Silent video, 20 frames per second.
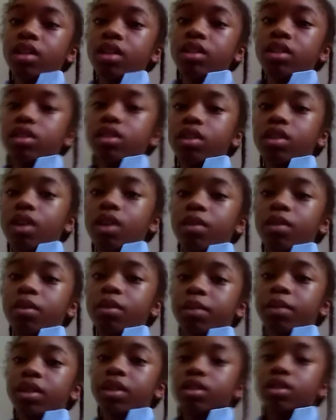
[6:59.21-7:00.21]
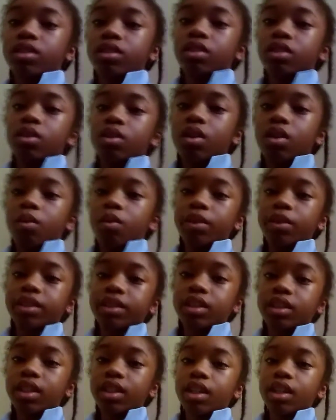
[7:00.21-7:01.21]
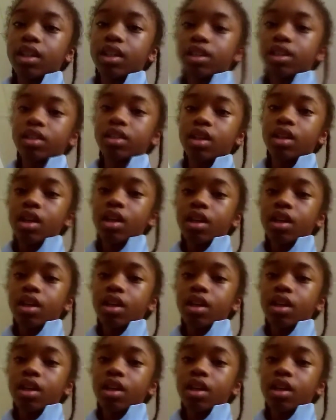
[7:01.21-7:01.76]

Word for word: So I want to make, so on Wednesday, guys,